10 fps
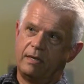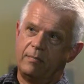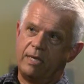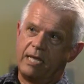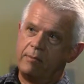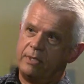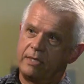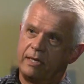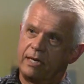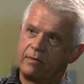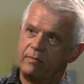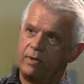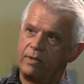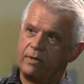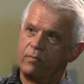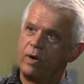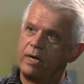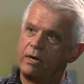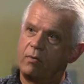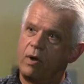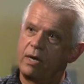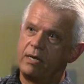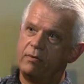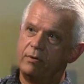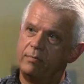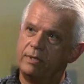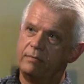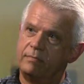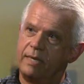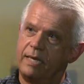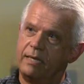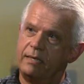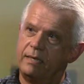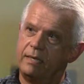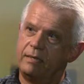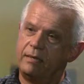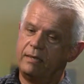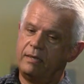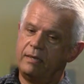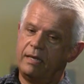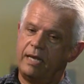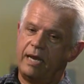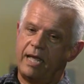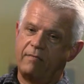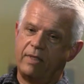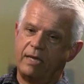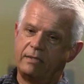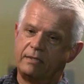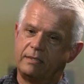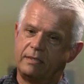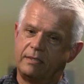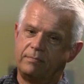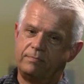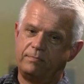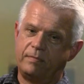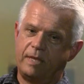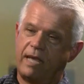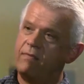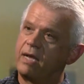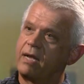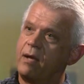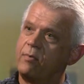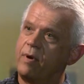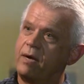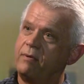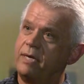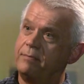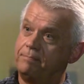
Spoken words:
being able to connect with a running or walking group and have that camaraderie.